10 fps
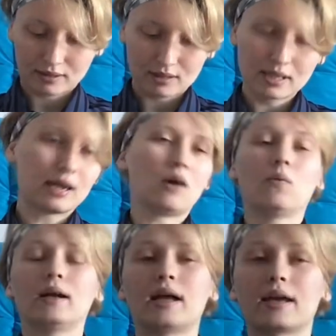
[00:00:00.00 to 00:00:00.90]
Yeah,
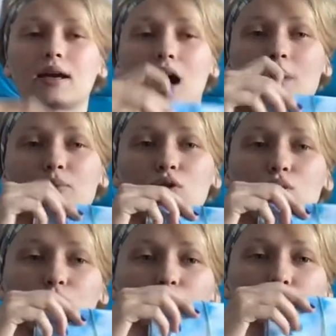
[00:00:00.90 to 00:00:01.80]
when I come
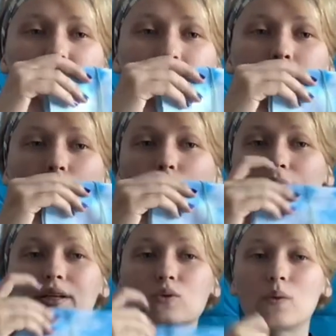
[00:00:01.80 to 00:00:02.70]
to some
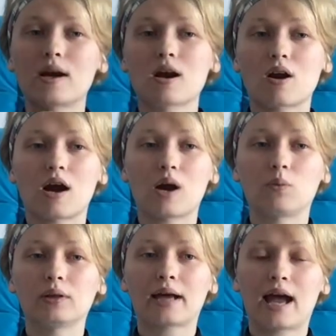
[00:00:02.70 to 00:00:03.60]
point where I
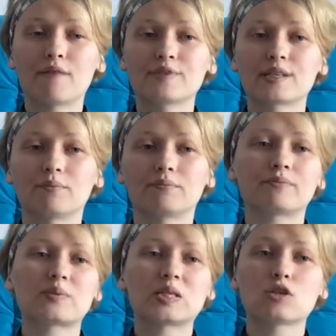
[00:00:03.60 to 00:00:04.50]
will have some
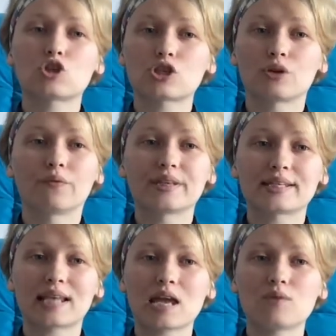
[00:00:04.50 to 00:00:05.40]
stitches of the
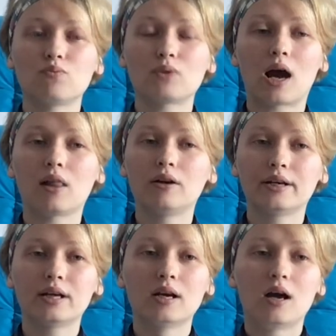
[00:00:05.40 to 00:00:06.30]
same color
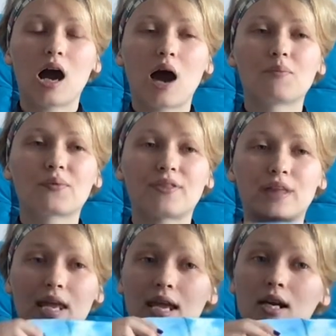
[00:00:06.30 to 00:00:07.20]
up
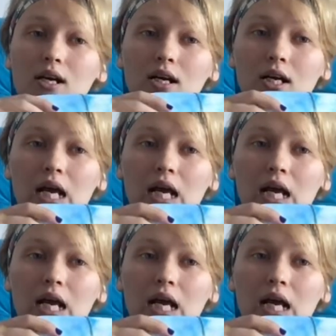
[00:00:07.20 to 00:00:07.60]
there,